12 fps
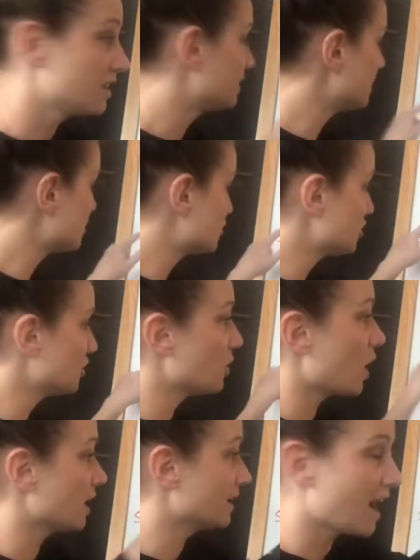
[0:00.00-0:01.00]
These two
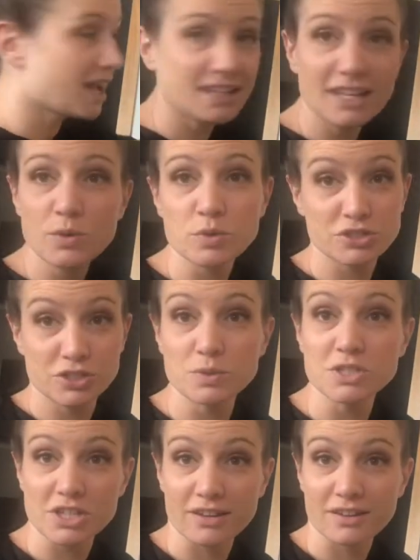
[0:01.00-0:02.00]
are not equal to
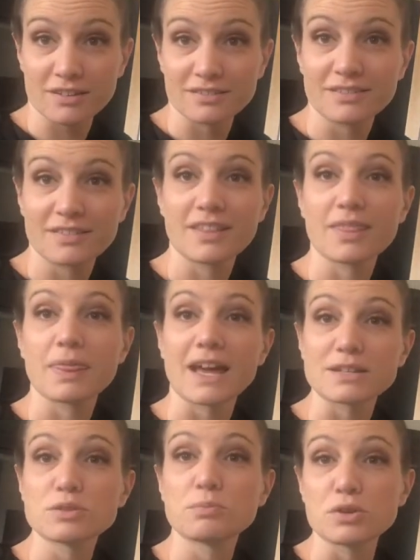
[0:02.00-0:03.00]
each other.
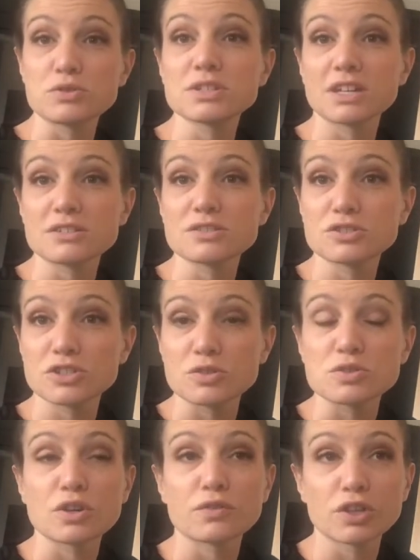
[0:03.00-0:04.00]
That's what most kids will do.
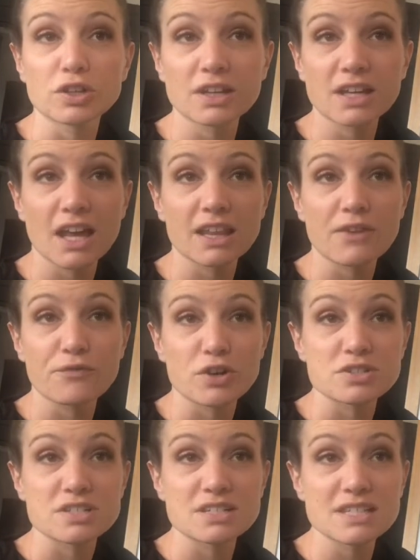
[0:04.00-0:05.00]
So if you're looking at that
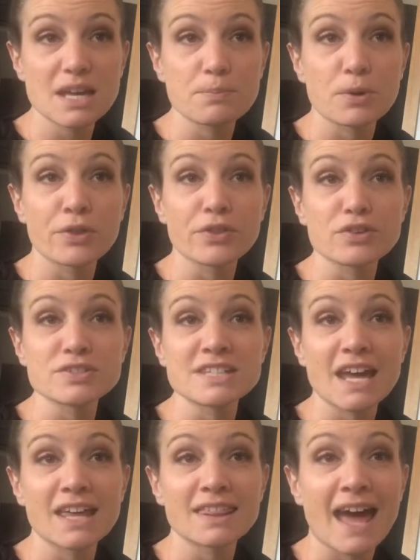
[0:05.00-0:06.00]
first example, they'll
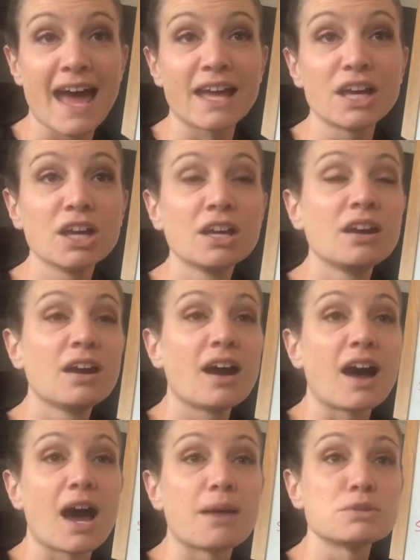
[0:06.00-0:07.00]
say that
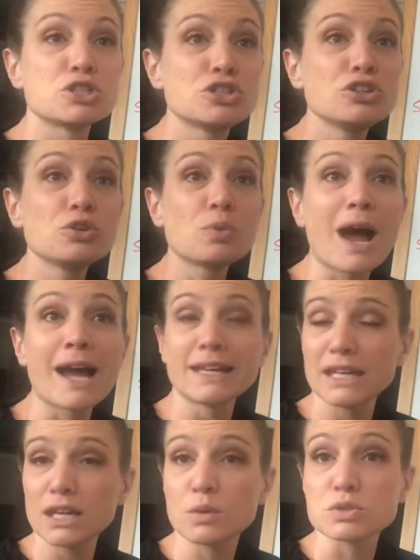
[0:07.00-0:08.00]
2y
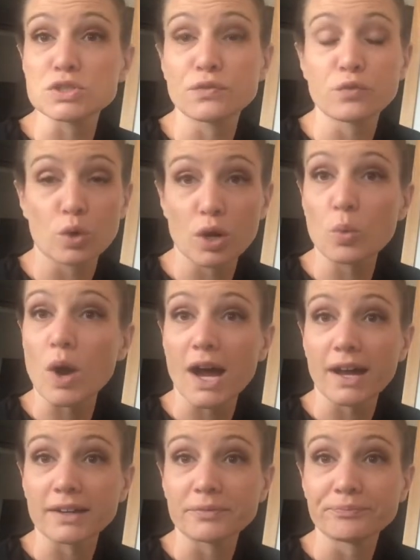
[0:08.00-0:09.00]
equals
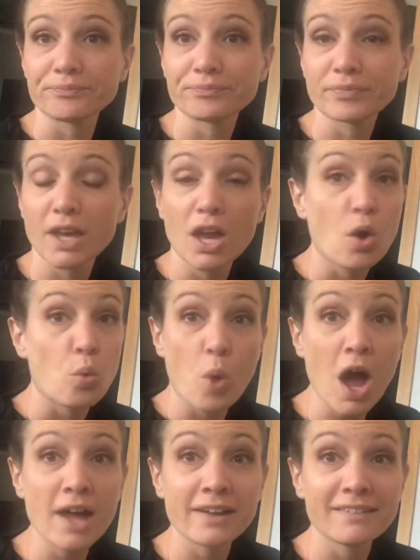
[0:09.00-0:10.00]
4y.
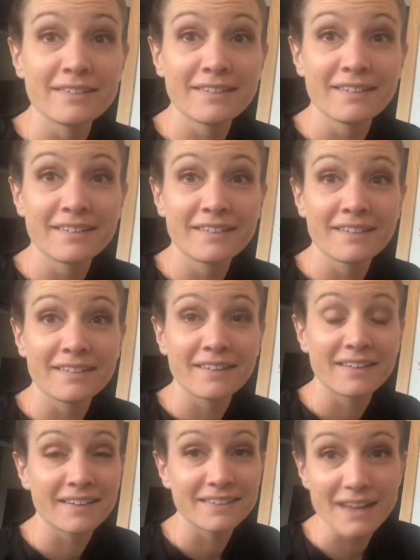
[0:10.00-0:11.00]
1,
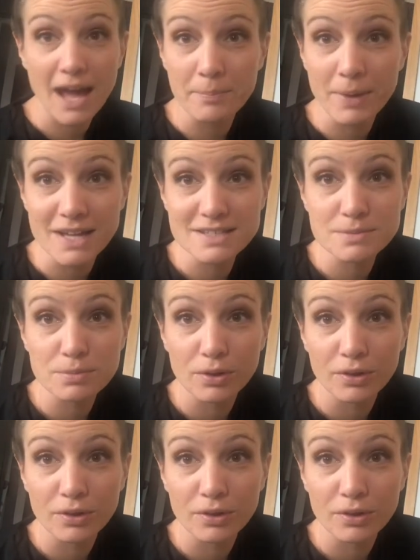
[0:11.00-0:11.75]
not possible.